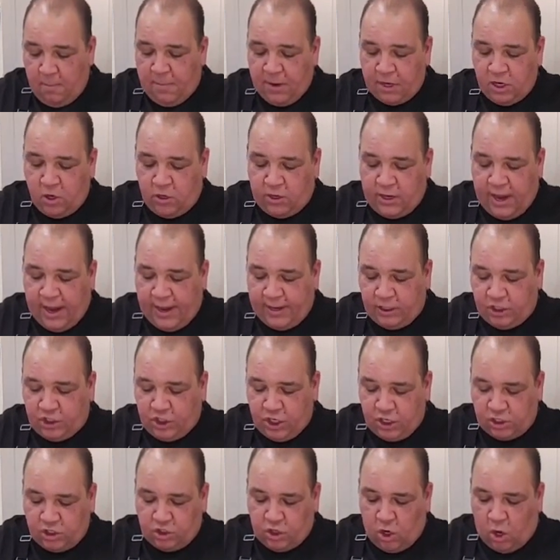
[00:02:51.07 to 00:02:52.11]
but you can't
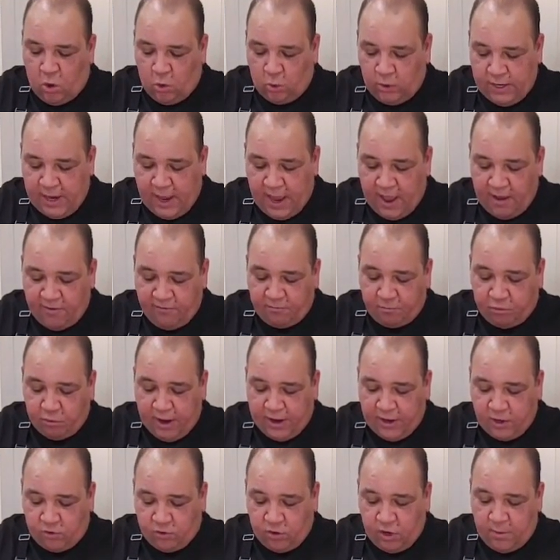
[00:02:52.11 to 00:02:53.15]
just only have
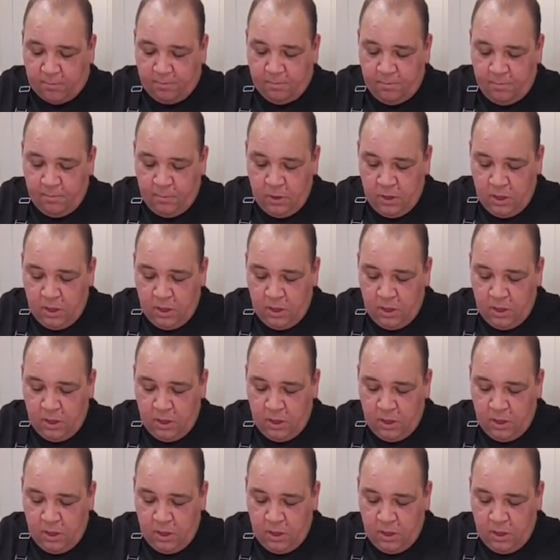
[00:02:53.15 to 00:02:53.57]
breadcrumb.